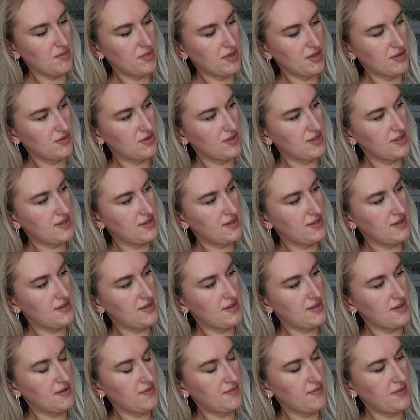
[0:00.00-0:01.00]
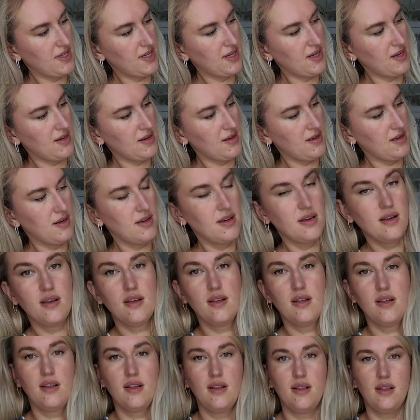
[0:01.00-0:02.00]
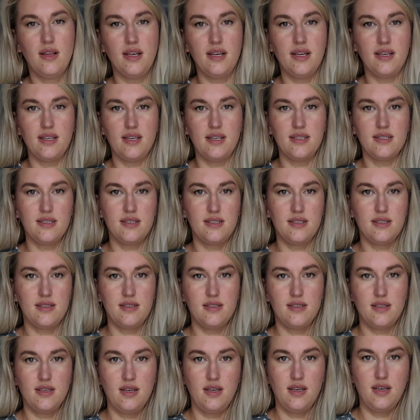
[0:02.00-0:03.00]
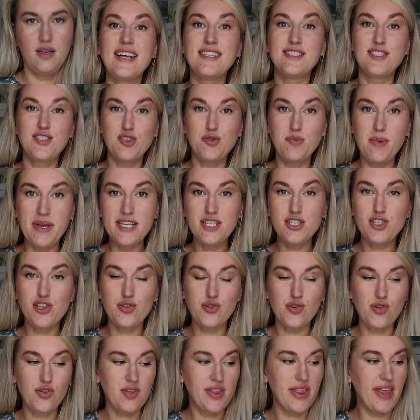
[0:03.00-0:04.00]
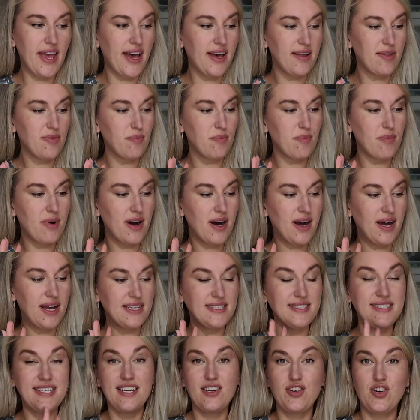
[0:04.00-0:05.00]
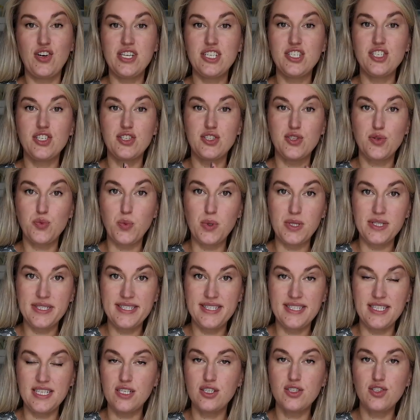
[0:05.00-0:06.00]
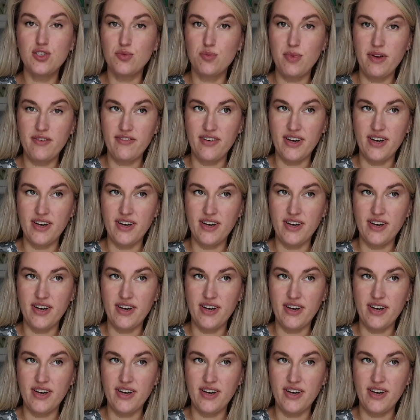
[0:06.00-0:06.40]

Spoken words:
about something like this. And to make sure that my decorations will stick to my